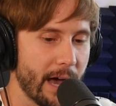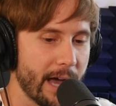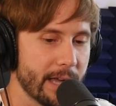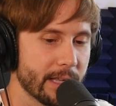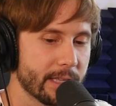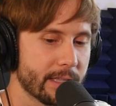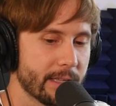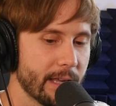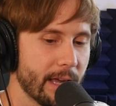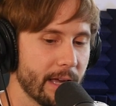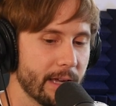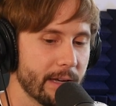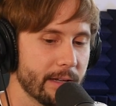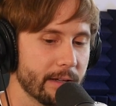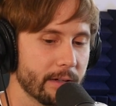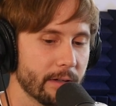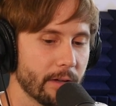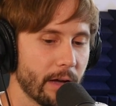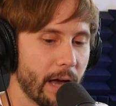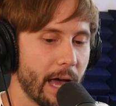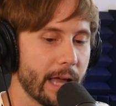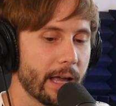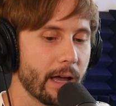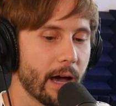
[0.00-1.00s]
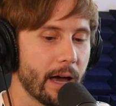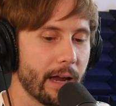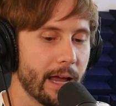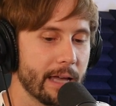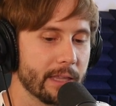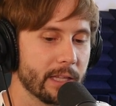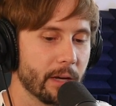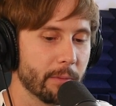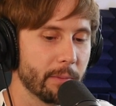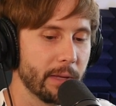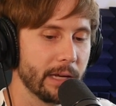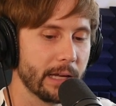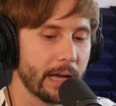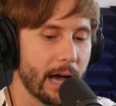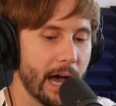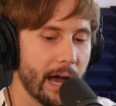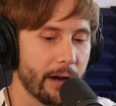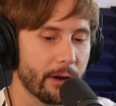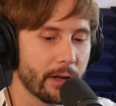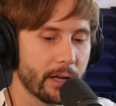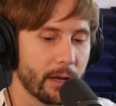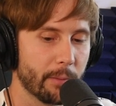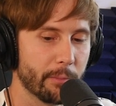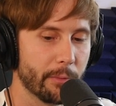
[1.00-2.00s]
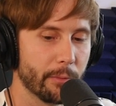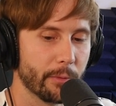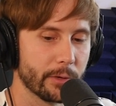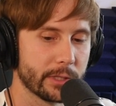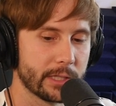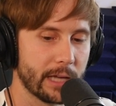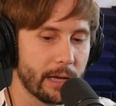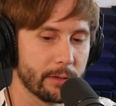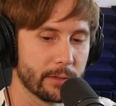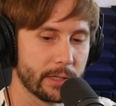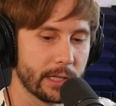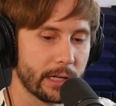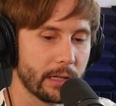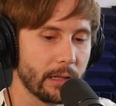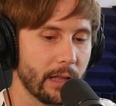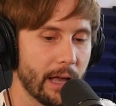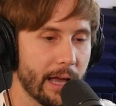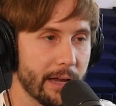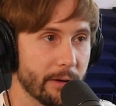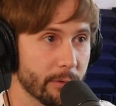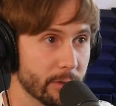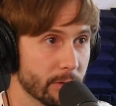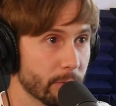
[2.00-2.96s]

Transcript: I said I got ended up getting hired a couple more times with the client.